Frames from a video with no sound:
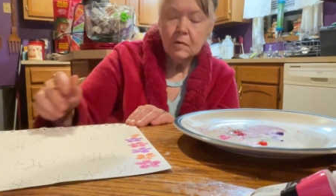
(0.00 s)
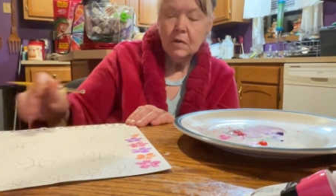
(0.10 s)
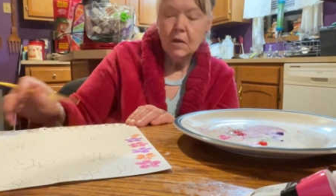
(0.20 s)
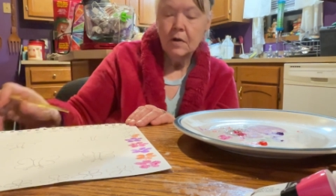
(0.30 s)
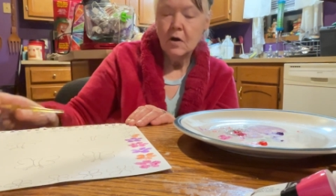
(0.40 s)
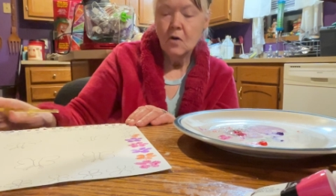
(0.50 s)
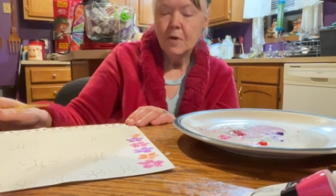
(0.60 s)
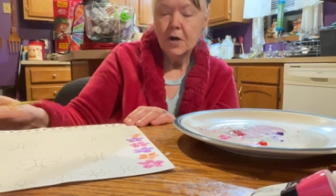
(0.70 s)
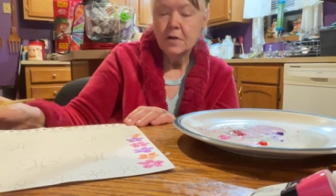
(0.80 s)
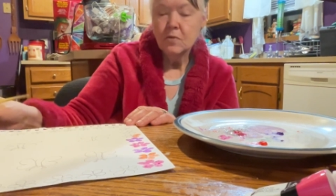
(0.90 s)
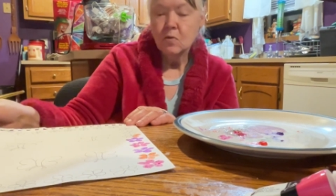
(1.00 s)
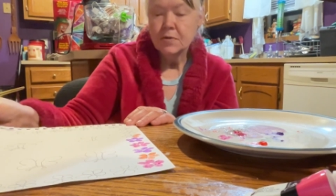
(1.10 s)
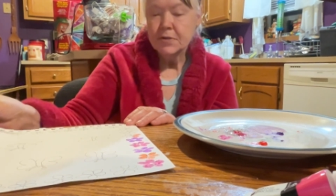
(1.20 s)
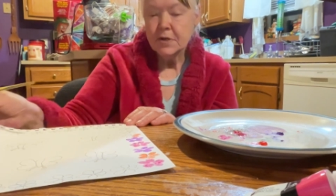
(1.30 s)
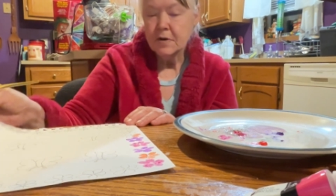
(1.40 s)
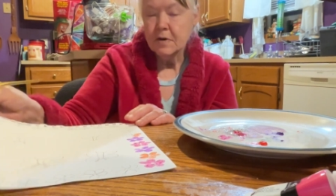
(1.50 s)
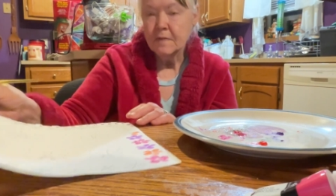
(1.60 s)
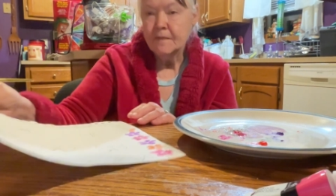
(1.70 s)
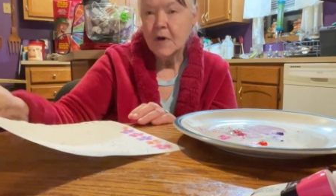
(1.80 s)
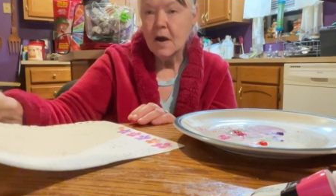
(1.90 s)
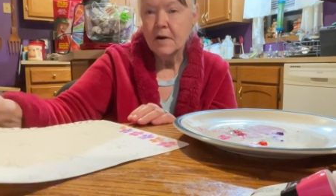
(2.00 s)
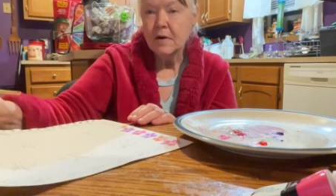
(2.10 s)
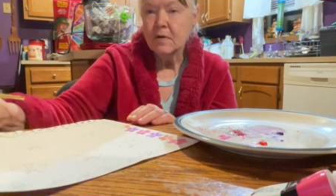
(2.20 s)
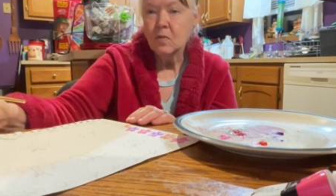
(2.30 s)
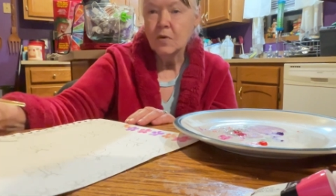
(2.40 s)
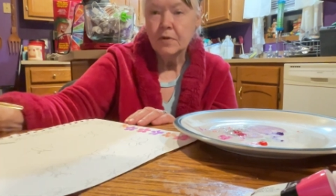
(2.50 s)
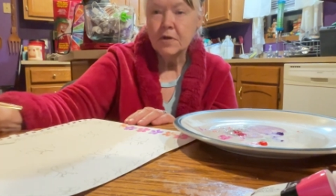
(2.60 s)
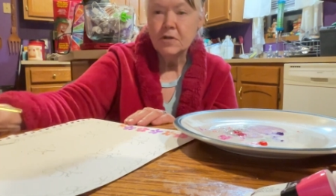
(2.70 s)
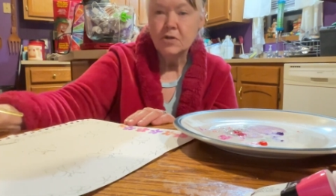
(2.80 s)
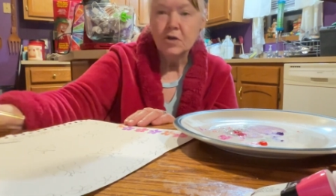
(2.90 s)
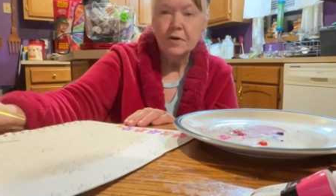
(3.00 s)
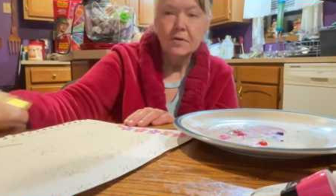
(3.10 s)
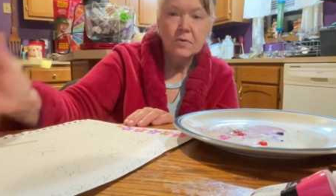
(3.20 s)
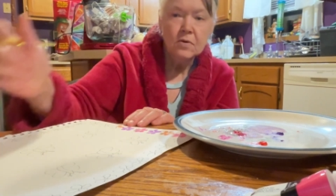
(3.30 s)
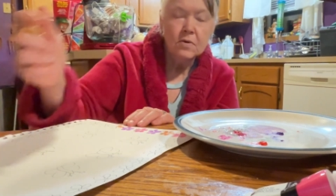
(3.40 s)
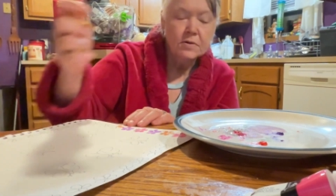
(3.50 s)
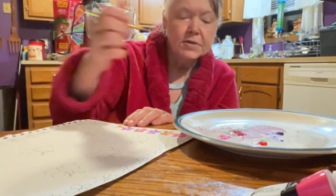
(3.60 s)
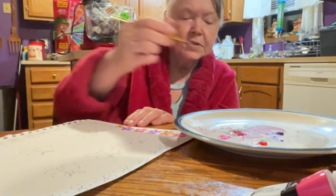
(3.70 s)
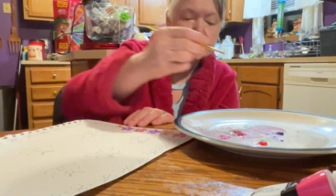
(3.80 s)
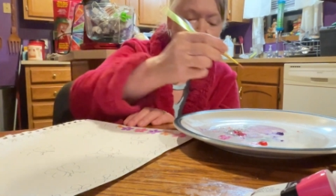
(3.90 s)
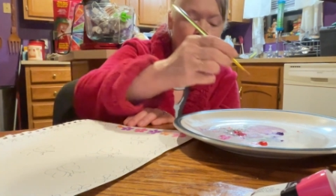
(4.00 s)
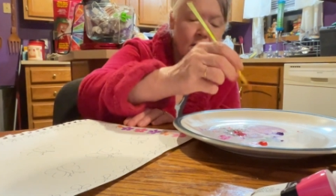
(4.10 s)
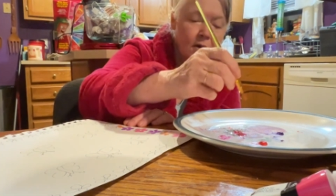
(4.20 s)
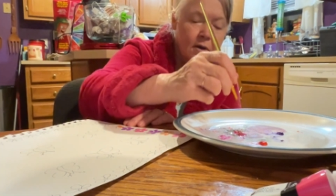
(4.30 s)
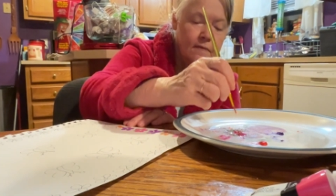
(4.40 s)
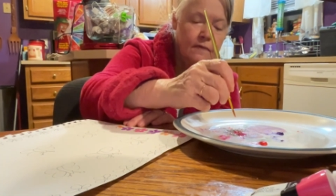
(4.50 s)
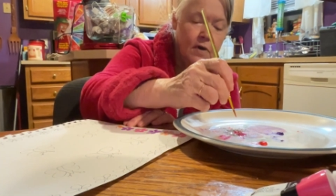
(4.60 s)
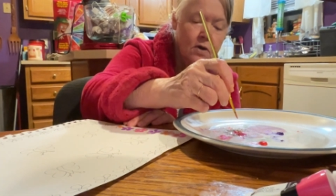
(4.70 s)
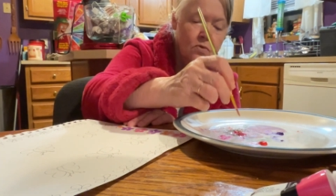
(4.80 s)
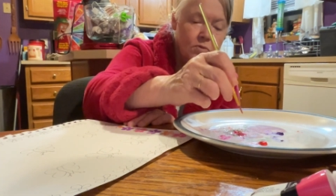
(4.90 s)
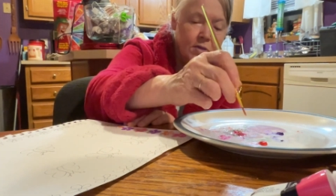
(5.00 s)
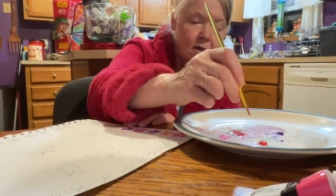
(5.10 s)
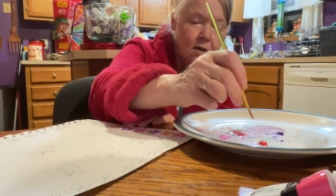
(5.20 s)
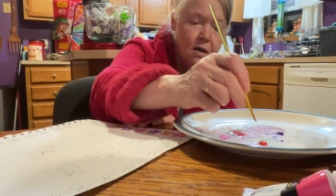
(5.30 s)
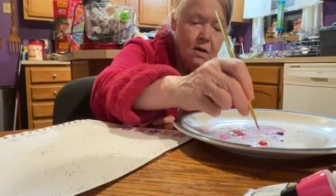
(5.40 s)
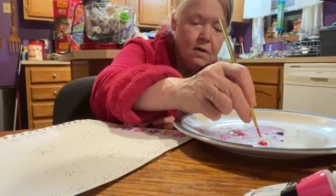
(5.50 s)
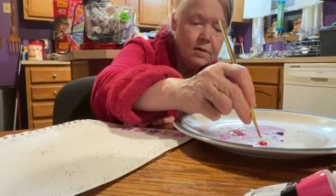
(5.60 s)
And nobody was fighting with each other and stuff like that, folks. I like